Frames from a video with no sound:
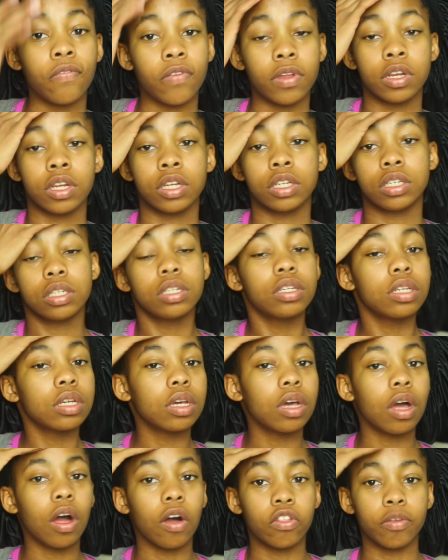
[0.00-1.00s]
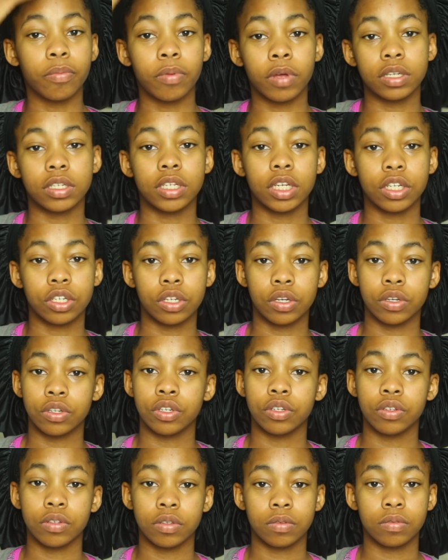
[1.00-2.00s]
I finished all the books I
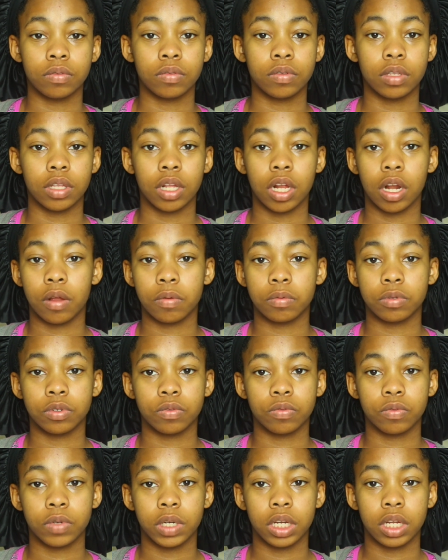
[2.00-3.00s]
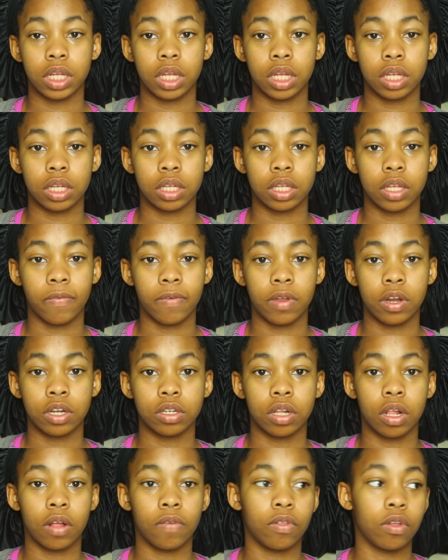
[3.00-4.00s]
showed you that I was reading. I
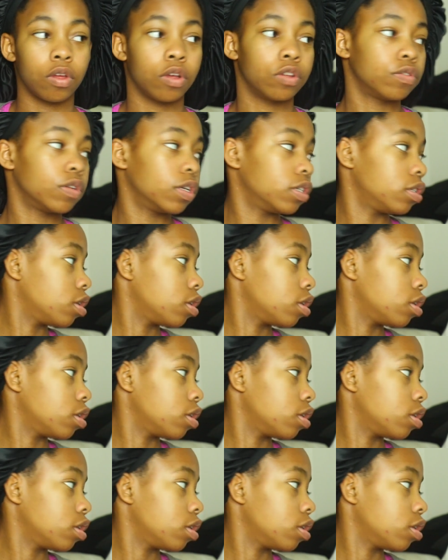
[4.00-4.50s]
finished all those, so I